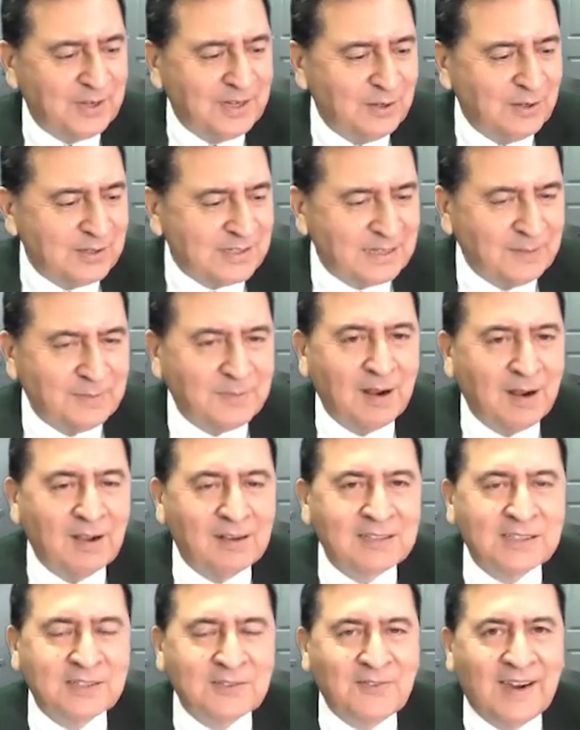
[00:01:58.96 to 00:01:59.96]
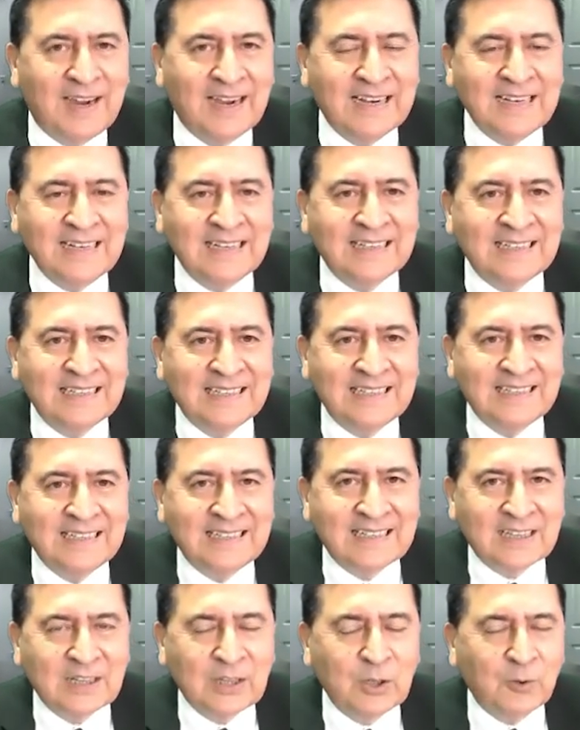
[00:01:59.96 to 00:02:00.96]
your year's coming along just fine,
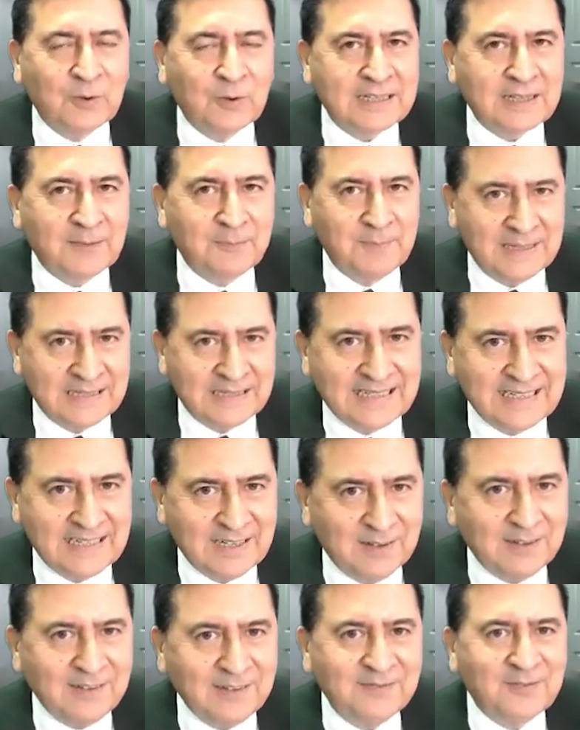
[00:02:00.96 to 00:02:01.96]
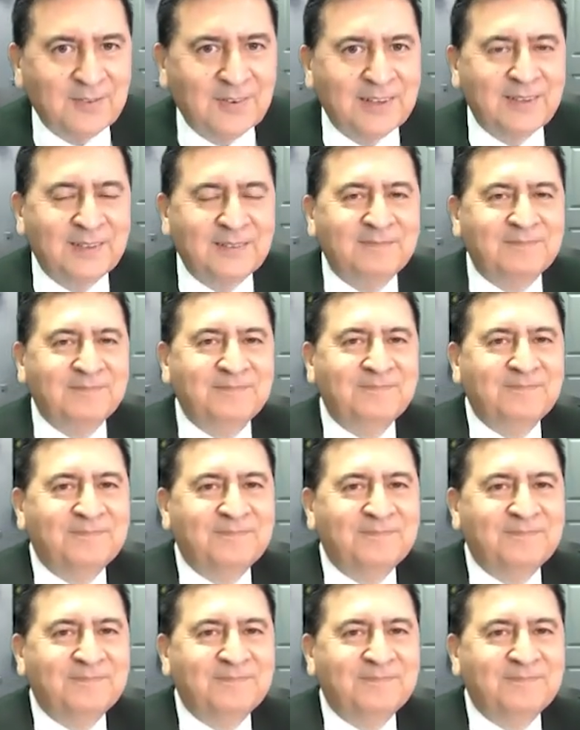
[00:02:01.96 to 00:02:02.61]
though it's a busy year for you.